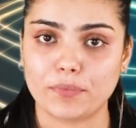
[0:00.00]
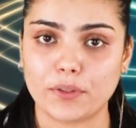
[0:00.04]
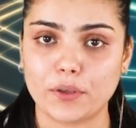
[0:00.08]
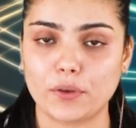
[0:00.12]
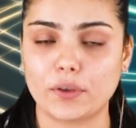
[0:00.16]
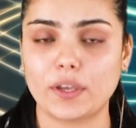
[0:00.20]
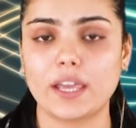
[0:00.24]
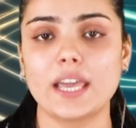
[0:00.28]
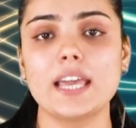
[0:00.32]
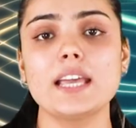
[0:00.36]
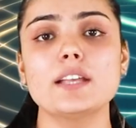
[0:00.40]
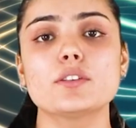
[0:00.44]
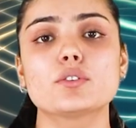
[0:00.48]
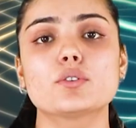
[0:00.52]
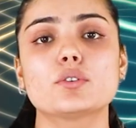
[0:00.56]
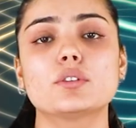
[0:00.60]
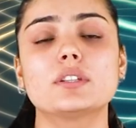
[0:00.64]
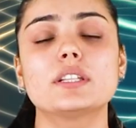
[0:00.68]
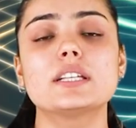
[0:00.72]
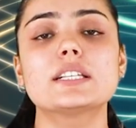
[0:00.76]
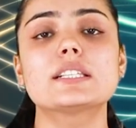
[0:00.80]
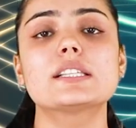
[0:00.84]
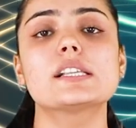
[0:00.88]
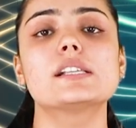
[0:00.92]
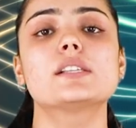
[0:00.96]
Okay, so
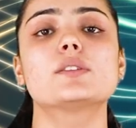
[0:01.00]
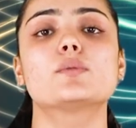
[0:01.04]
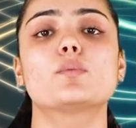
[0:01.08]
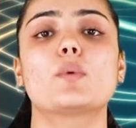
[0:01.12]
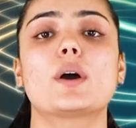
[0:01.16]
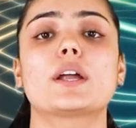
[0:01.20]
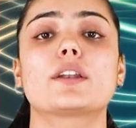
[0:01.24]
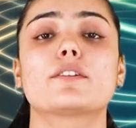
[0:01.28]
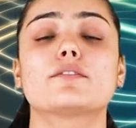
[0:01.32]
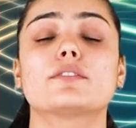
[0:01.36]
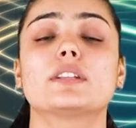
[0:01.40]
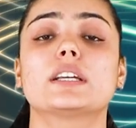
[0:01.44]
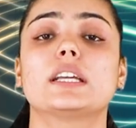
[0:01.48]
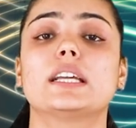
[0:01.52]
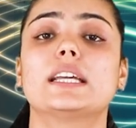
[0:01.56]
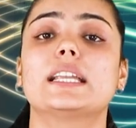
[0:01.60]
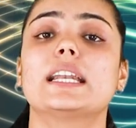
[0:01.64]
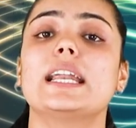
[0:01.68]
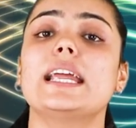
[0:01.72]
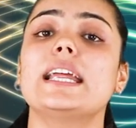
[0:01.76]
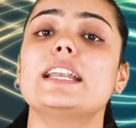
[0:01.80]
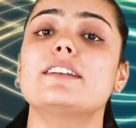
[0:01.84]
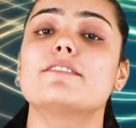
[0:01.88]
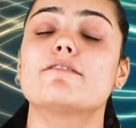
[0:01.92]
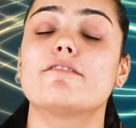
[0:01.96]
this is one of the
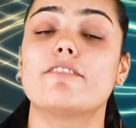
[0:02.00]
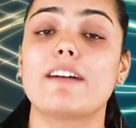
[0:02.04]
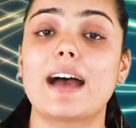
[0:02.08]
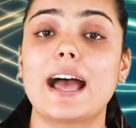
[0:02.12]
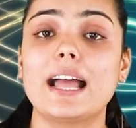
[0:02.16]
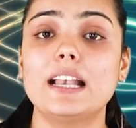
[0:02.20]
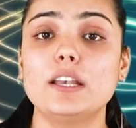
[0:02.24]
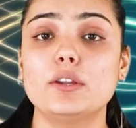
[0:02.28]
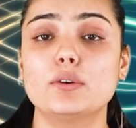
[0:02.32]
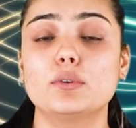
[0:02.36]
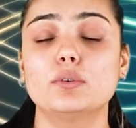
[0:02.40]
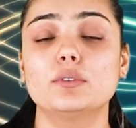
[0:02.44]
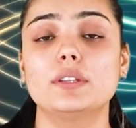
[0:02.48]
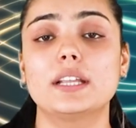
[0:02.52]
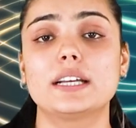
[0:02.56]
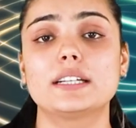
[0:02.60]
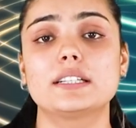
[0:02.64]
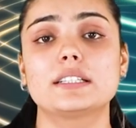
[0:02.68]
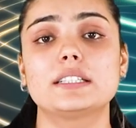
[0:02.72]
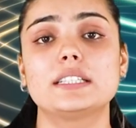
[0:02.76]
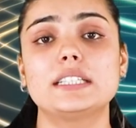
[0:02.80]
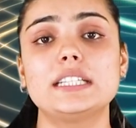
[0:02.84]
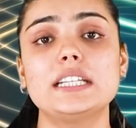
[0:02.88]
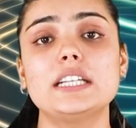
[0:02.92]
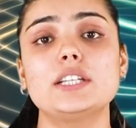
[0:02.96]
great value that
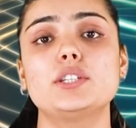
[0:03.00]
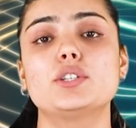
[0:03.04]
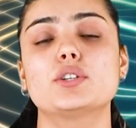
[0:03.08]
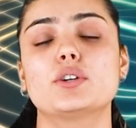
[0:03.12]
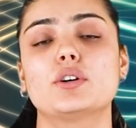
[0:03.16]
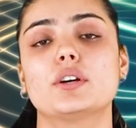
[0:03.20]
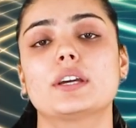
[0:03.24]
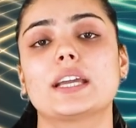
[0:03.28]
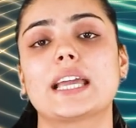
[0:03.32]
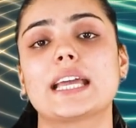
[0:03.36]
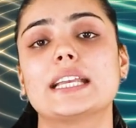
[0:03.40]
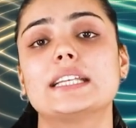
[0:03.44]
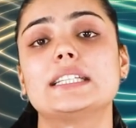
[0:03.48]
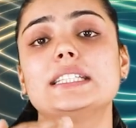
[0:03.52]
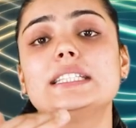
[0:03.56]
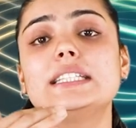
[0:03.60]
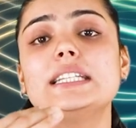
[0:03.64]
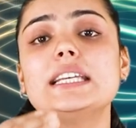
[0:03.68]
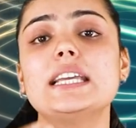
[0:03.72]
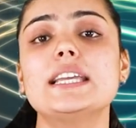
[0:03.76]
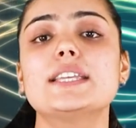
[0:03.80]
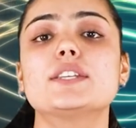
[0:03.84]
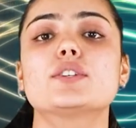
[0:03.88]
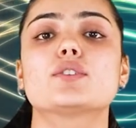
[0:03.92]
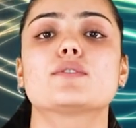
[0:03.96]
a teacher can
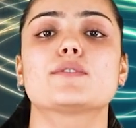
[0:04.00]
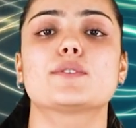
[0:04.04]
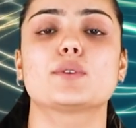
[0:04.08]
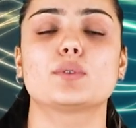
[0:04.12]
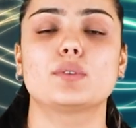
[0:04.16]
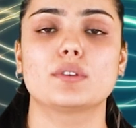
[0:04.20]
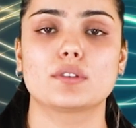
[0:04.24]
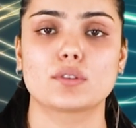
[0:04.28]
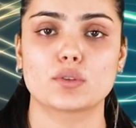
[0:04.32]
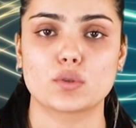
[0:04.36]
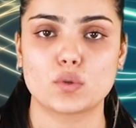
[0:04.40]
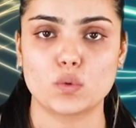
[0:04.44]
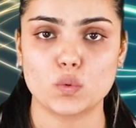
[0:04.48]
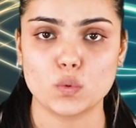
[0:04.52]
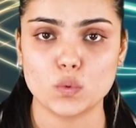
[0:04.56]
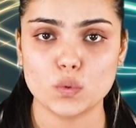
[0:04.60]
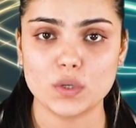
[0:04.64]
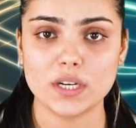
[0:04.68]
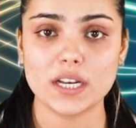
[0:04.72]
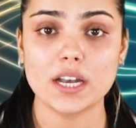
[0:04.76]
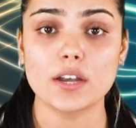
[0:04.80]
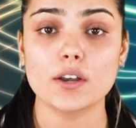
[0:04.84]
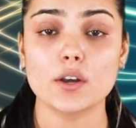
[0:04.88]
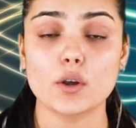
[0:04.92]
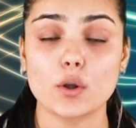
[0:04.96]
teach to the
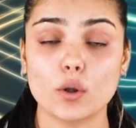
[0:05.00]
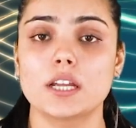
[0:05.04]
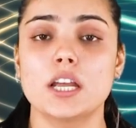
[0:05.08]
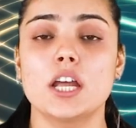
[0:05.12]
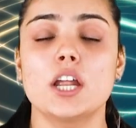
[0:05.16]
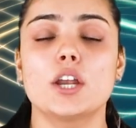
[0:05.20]
student,